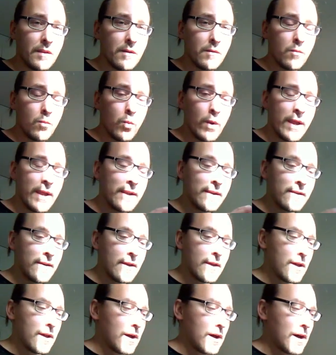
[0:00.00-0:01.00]
when
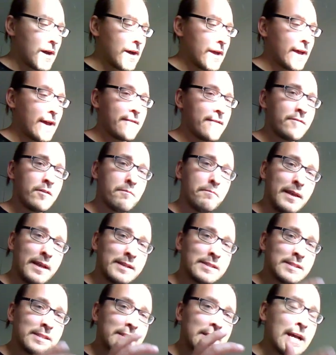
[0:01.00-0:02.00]
I have a big
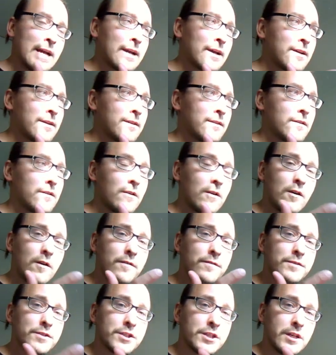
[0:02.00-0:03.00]
stack
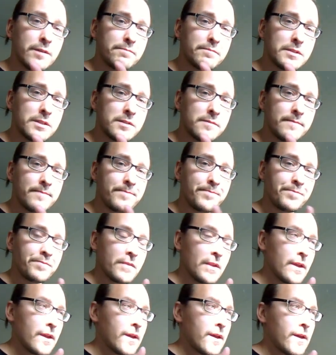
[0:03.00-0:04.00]
of ships,
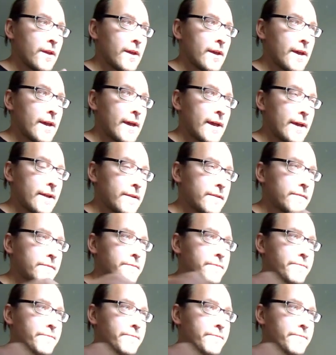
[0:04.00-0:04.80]
and